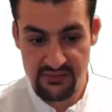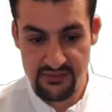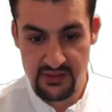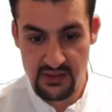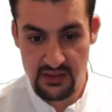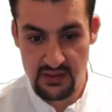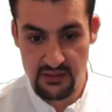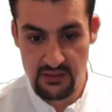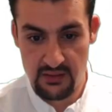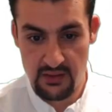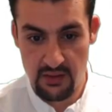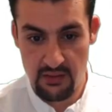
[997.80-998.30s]

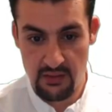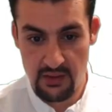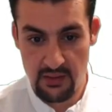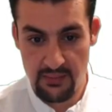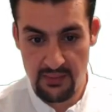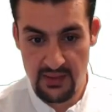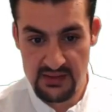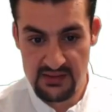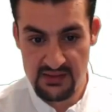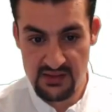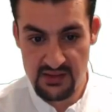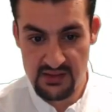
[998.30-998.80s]
If we can
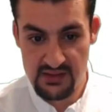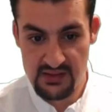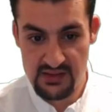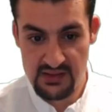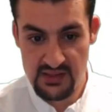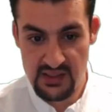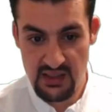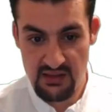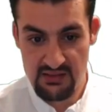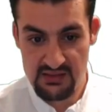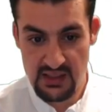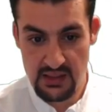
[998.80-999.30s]
load up. As you
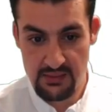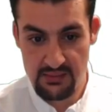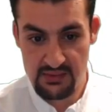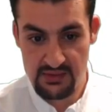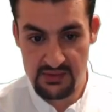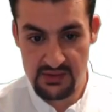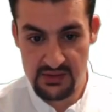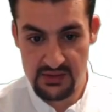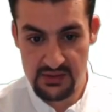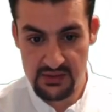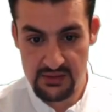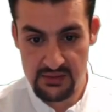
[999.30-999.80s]
can see, I was
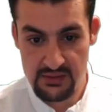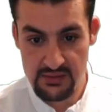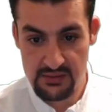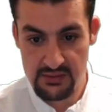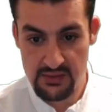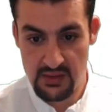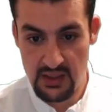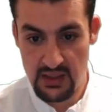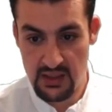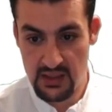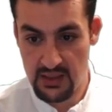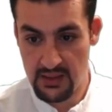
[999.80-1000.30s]
able
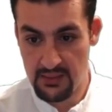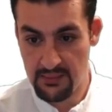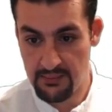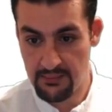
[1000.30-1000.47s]
to